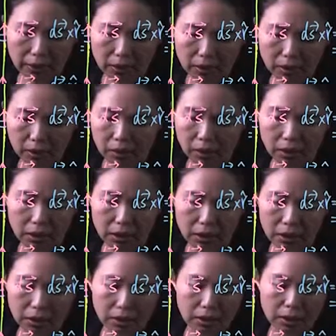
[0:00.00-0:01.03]
here
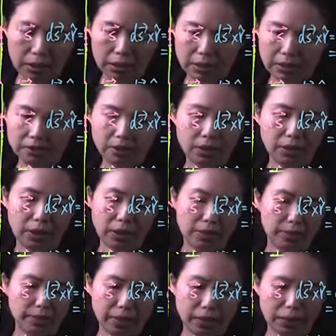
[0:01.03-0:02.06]
it's very
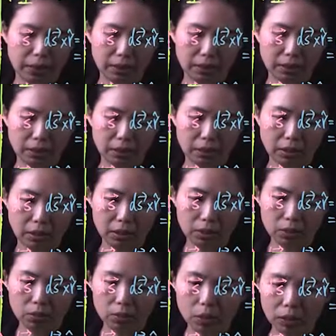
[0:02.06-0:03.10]
complicated.
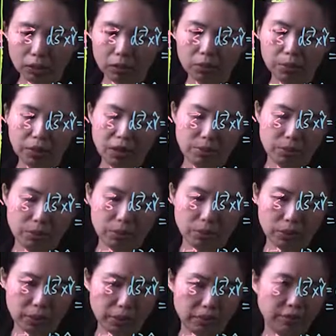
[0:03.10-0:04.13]
You won't be able to
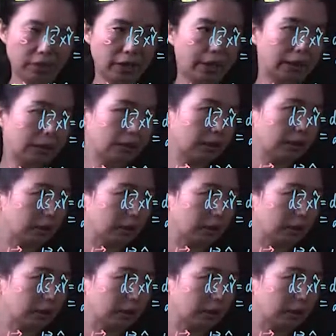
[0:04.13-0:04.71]
really find